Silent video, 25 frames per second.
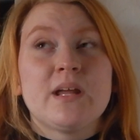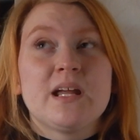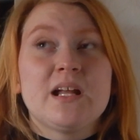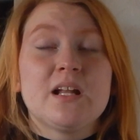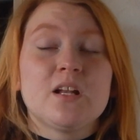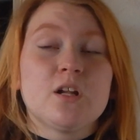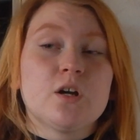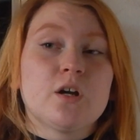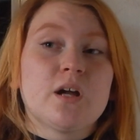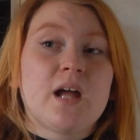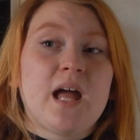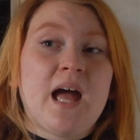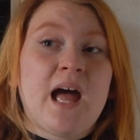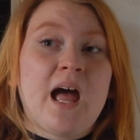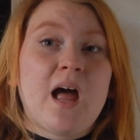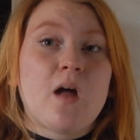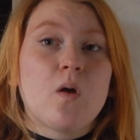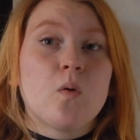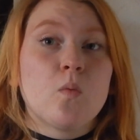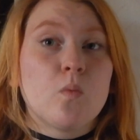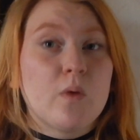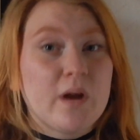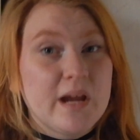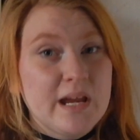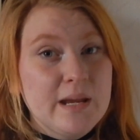they look at
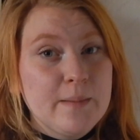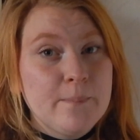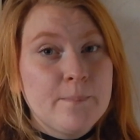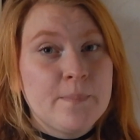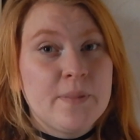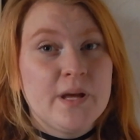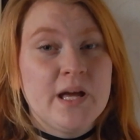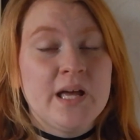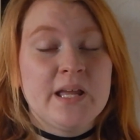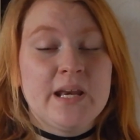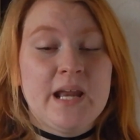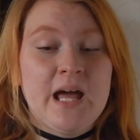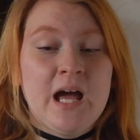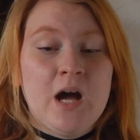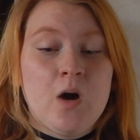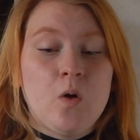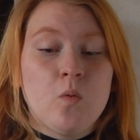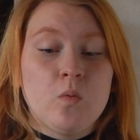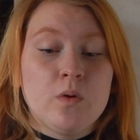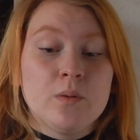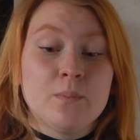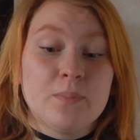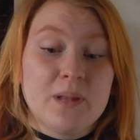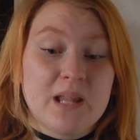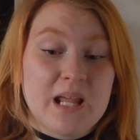rape and how
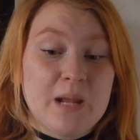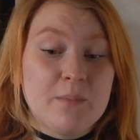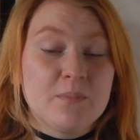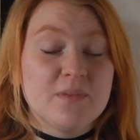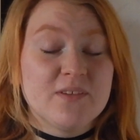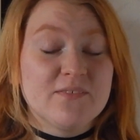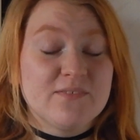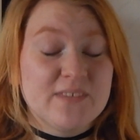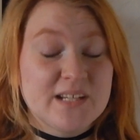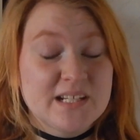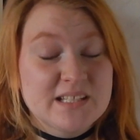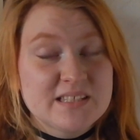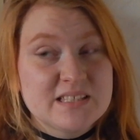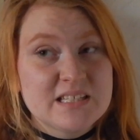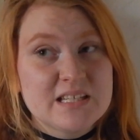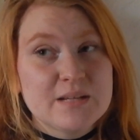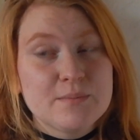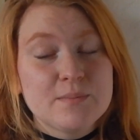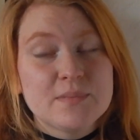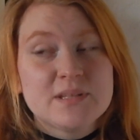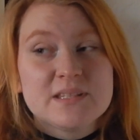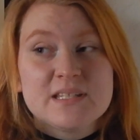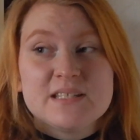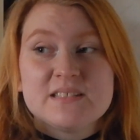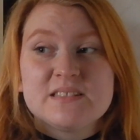we blame the
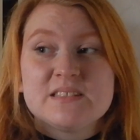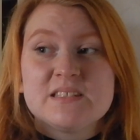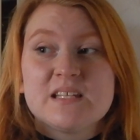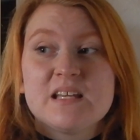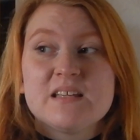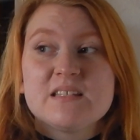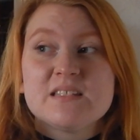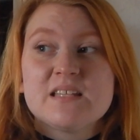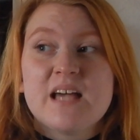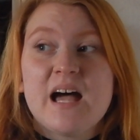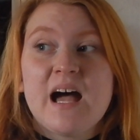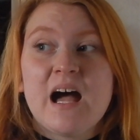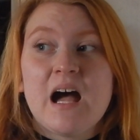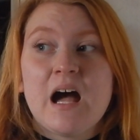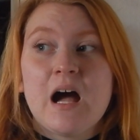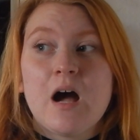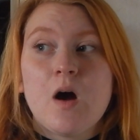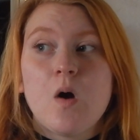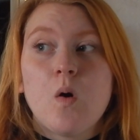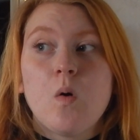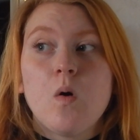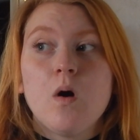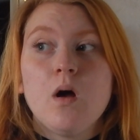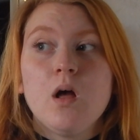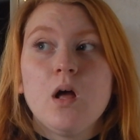victim. This is
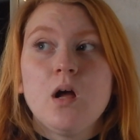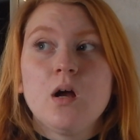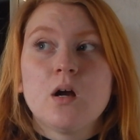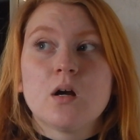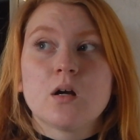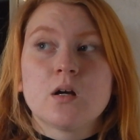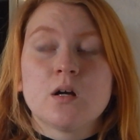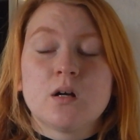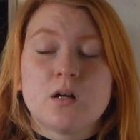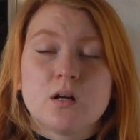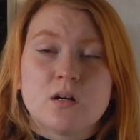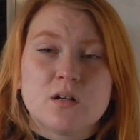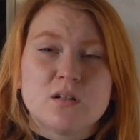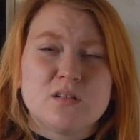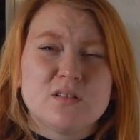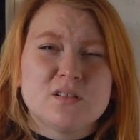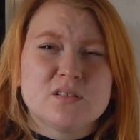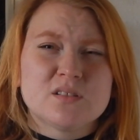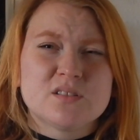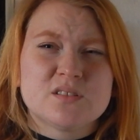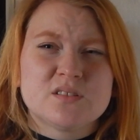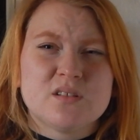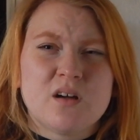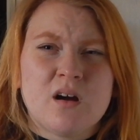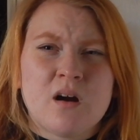how
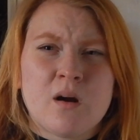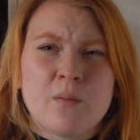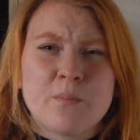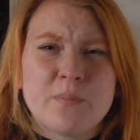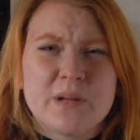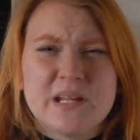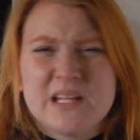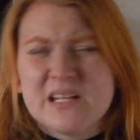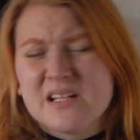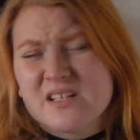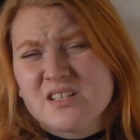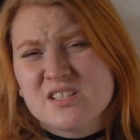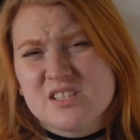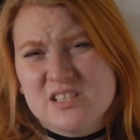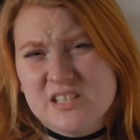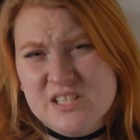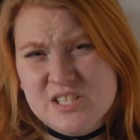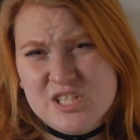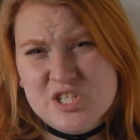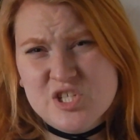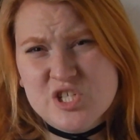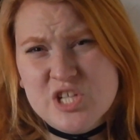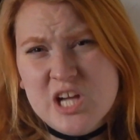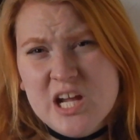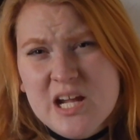girls are being
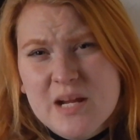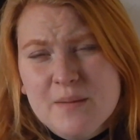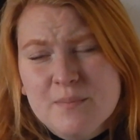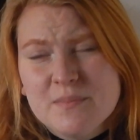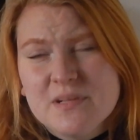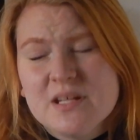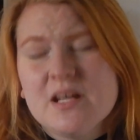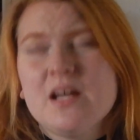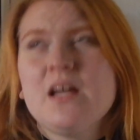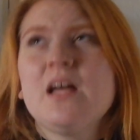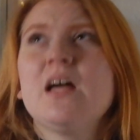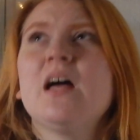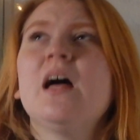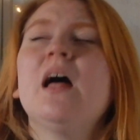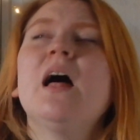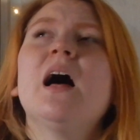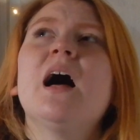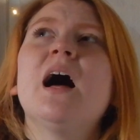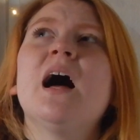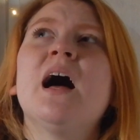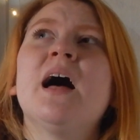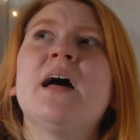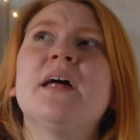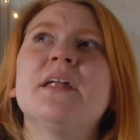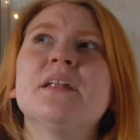slut-shamed,
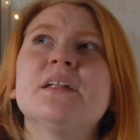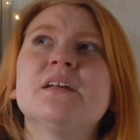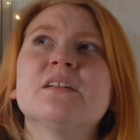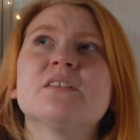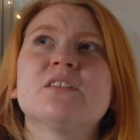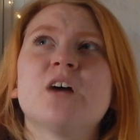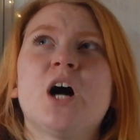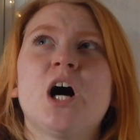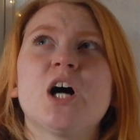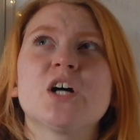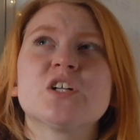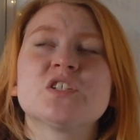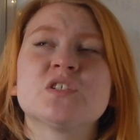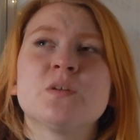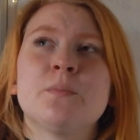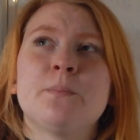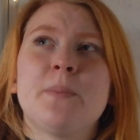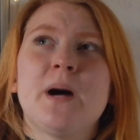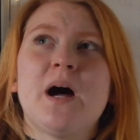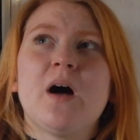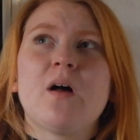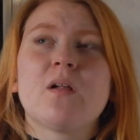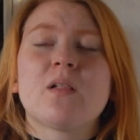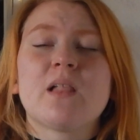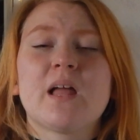and it talks
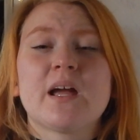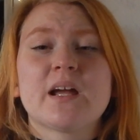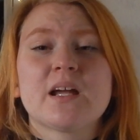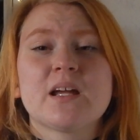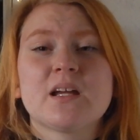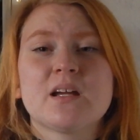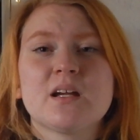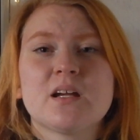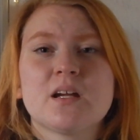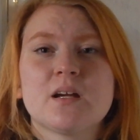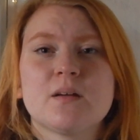about, like,